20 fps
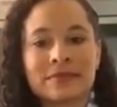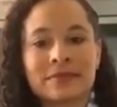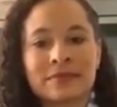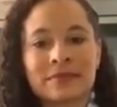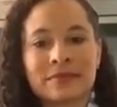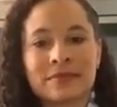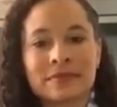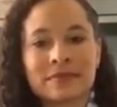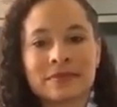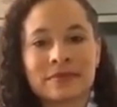
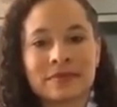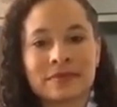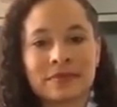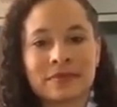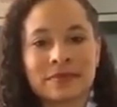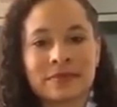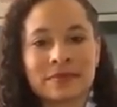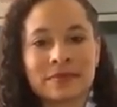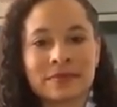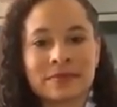
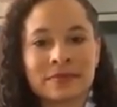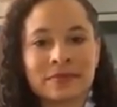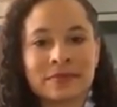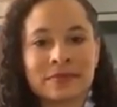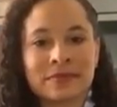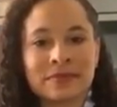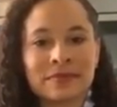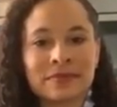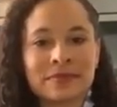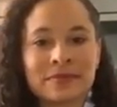
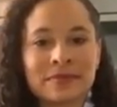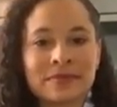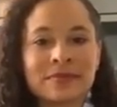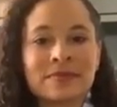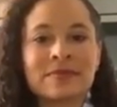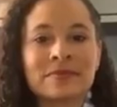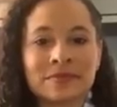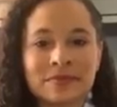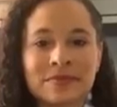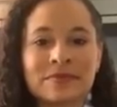
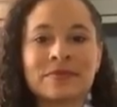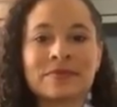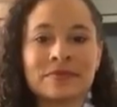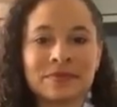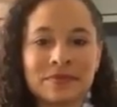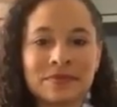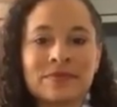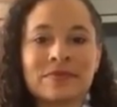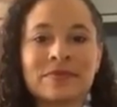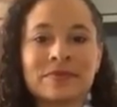
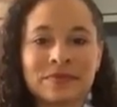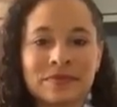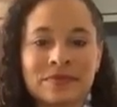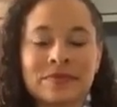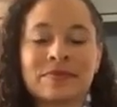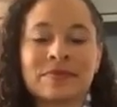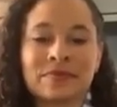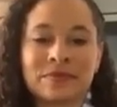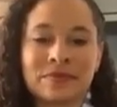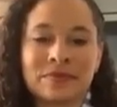
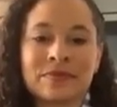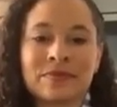[no speech]